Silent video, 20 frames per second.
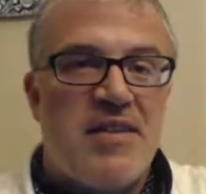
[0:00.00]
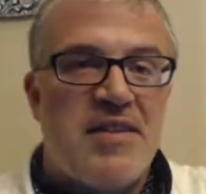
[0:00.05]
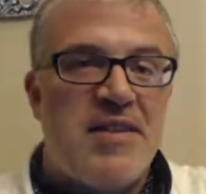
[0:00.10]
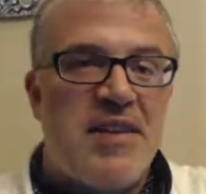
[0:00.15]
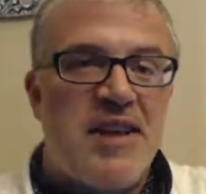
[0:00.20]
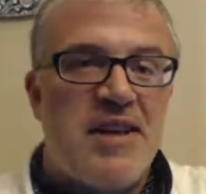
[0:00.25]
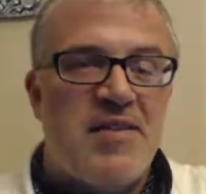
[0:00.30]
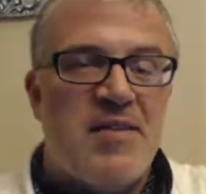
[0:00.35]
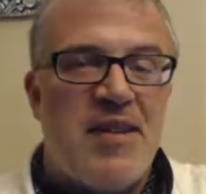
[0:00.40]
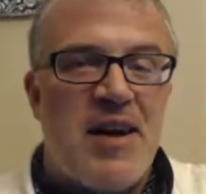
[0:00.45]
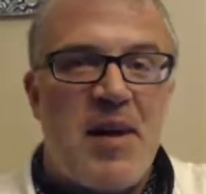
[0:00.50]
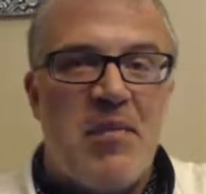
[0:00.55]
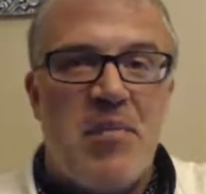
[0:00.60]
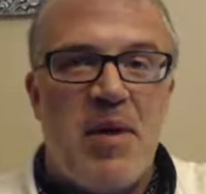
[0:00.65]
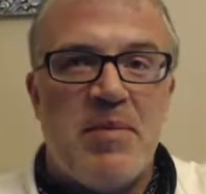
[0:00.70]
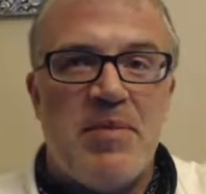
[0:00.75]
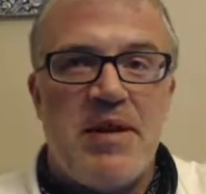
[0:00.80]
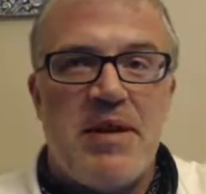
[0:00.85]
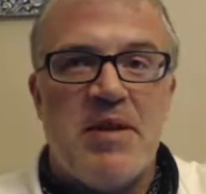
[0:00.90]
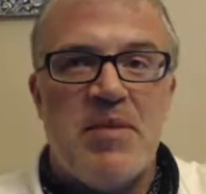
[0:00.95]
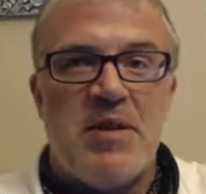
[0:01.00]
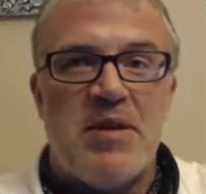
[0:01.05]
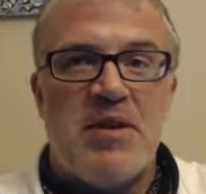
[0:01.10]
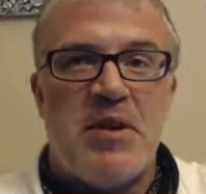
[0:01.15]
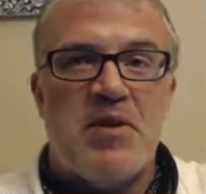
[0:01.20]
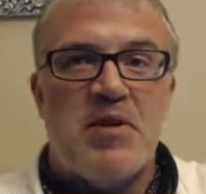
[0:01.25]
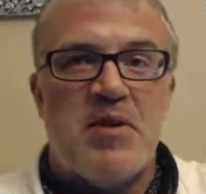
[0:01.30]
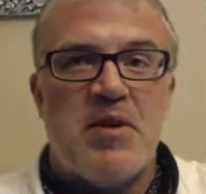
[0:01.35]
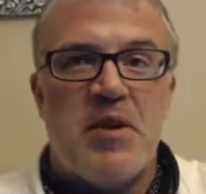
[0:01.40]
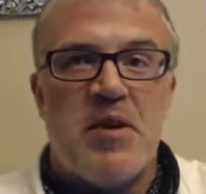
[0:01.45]
It's like kind of bumped into each
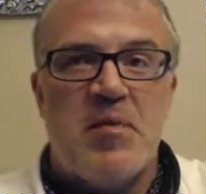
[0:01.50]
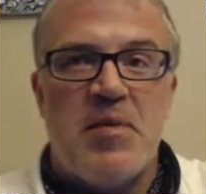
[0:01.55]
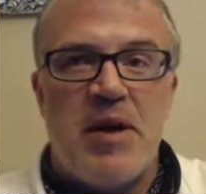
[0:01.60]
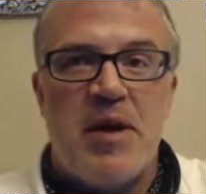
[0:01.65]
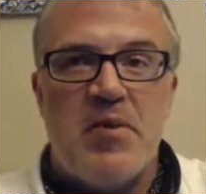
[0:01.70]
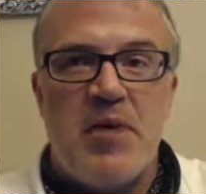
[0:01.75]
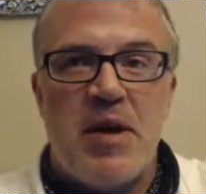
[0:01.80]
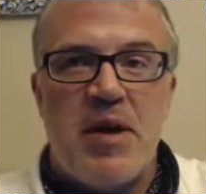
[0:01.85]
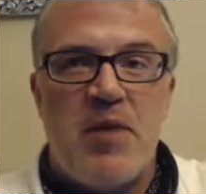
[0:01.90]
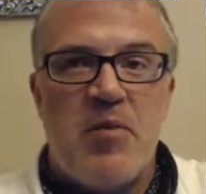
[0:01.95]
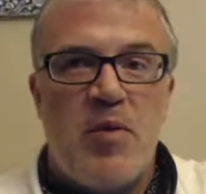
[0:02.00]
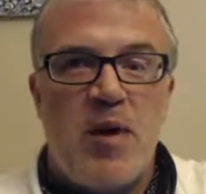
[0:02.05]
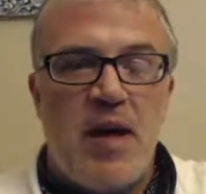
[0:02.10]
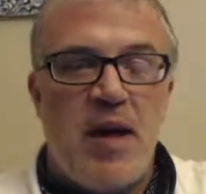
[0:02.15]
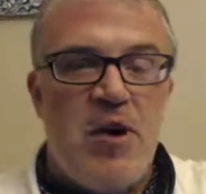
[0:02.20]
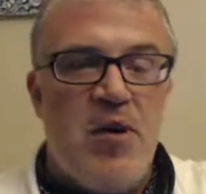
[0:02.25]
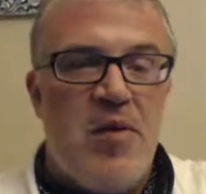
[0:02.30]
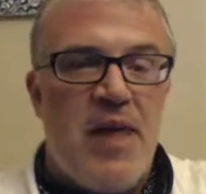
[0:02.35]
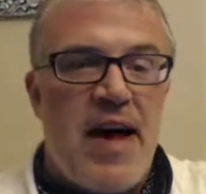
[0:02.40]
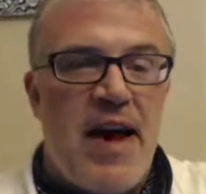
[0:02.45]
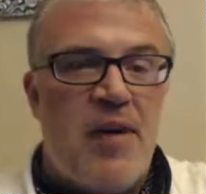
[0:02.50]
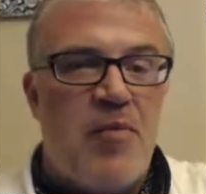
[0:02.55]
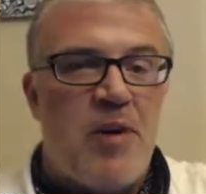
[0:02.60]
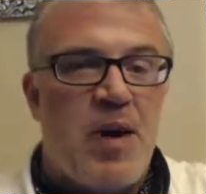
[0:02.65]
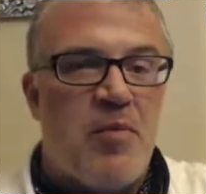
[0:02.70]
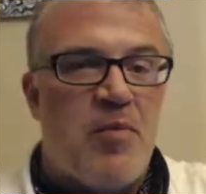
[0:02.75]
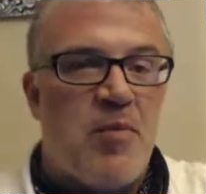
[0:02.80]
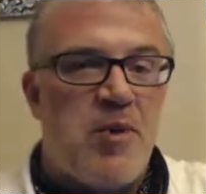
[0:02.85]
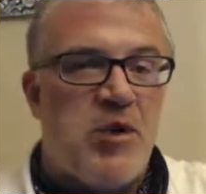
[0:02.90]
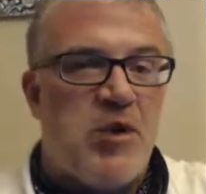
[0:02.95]
other a little bit. We know that, we
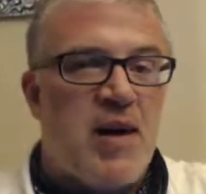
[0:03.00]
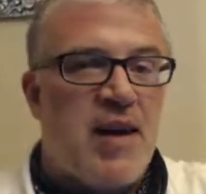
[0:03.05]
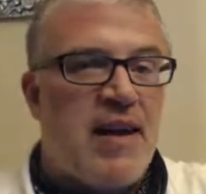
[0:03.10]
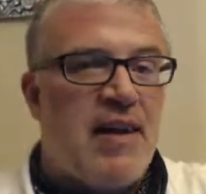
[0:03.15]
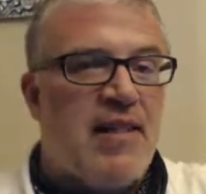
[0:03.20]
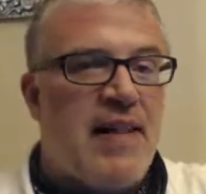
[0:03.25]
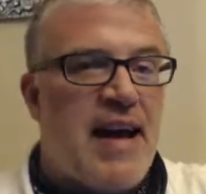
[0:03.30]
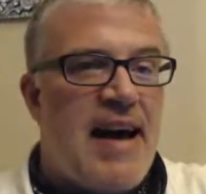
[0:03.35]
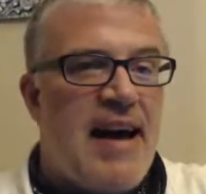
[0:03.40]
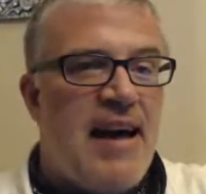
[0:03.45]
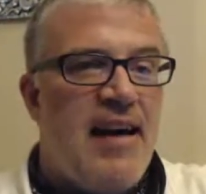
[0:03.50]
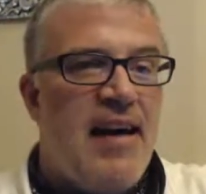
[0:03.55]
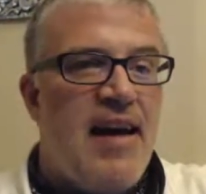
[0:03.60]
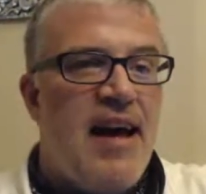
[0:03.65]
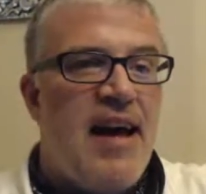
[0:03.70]
appreciated that,